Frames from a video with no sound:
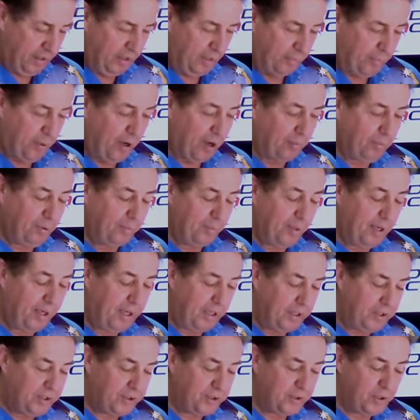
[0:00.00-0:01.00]
The problem
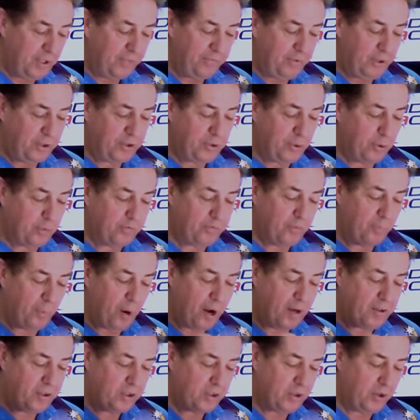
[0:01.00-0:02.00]
is, if you drill from
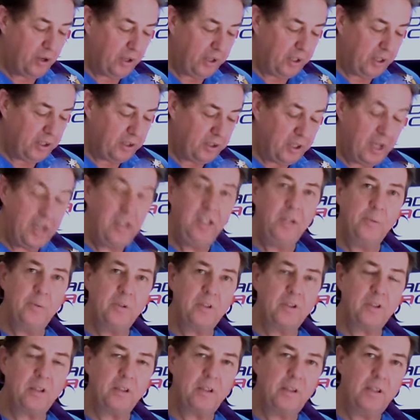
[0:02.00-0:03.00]
one side
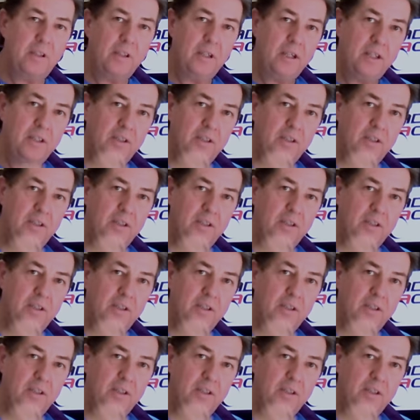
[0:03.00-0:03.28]
continuously,